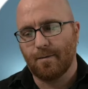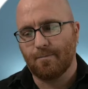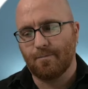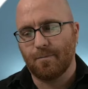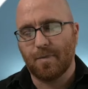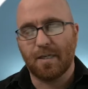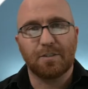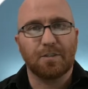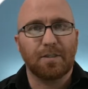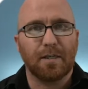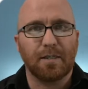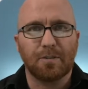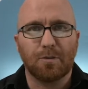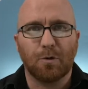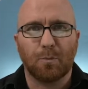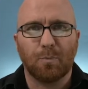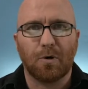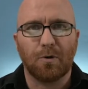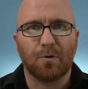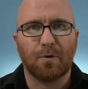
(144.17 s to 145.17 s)
educational
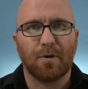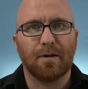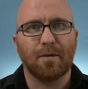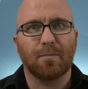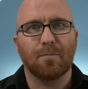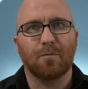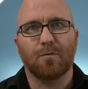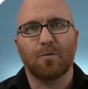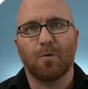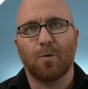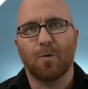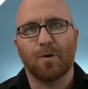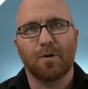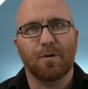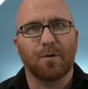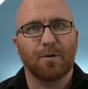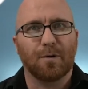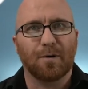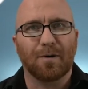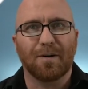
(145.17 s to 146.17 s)
program, for
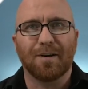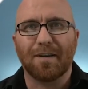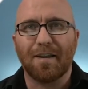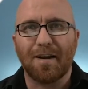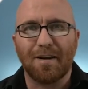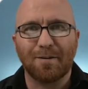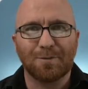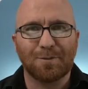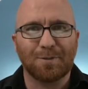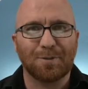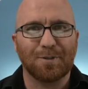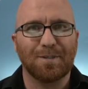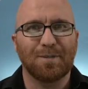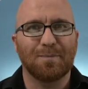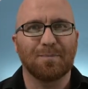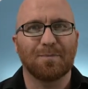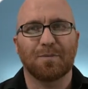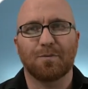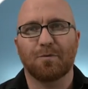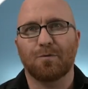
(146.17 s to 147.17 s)
your live
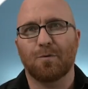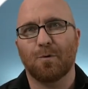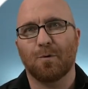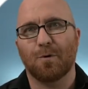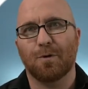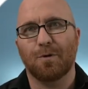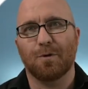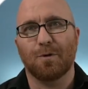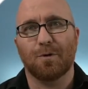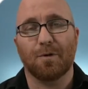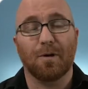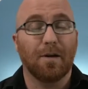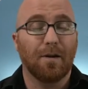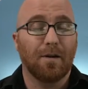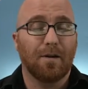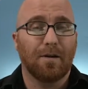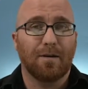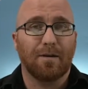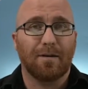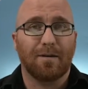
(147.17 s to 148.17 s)
streams, for your
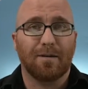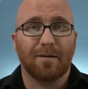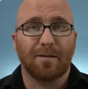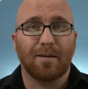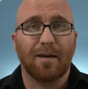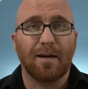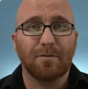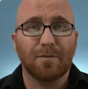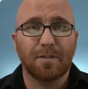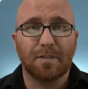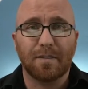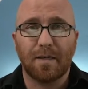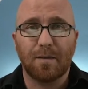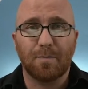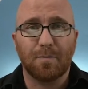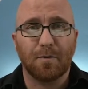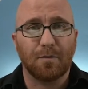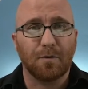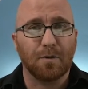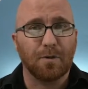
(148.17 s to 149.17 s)
live to
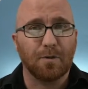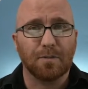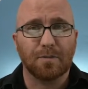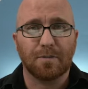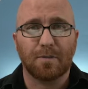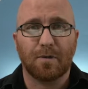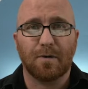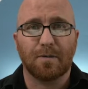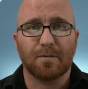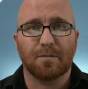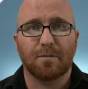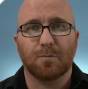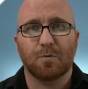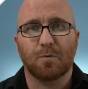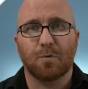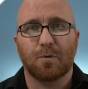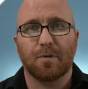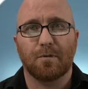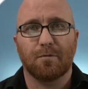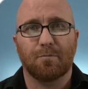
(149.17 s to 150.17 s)
tape if you're going to start some
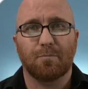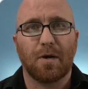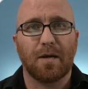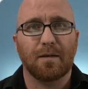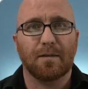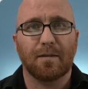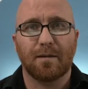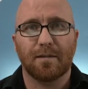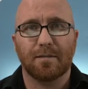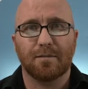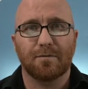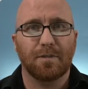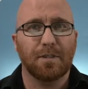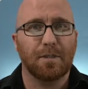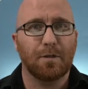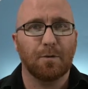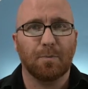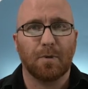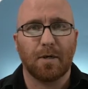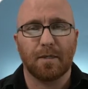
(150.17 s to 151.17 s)
sort of podcast,
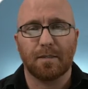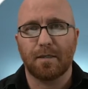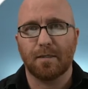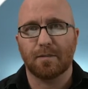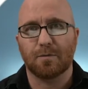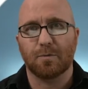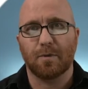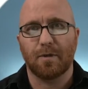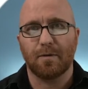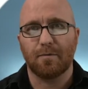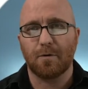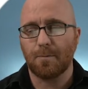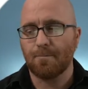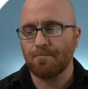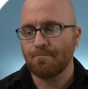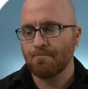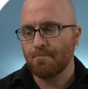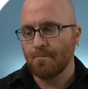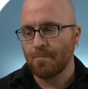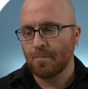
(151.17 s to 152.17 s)
video podcast, whatever.
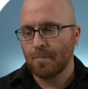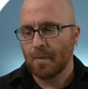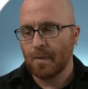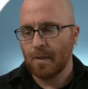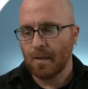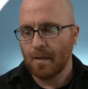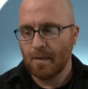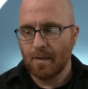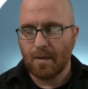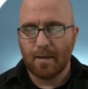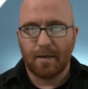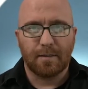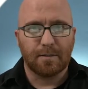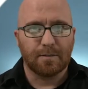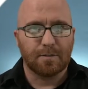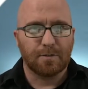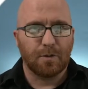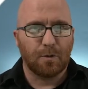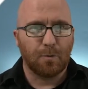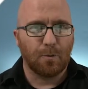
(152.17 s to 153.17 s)
And
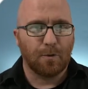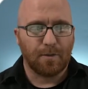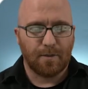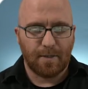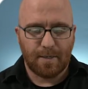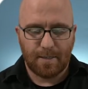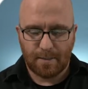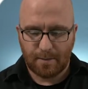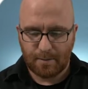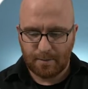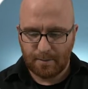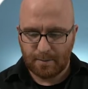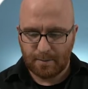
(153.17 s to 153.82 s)
so with that, let's